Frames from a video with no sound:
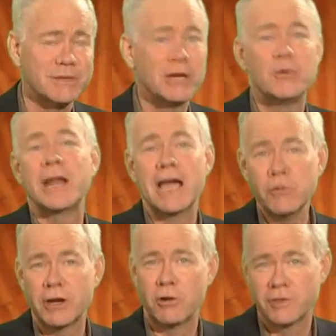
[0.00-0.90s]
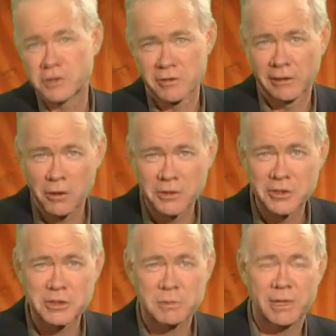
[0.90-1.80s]
You know, when I went over to the Lotus
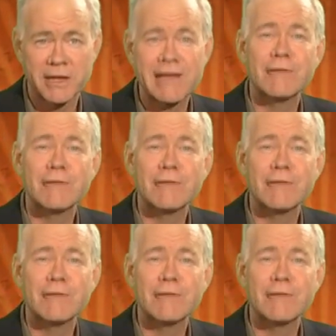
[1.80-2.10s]
display,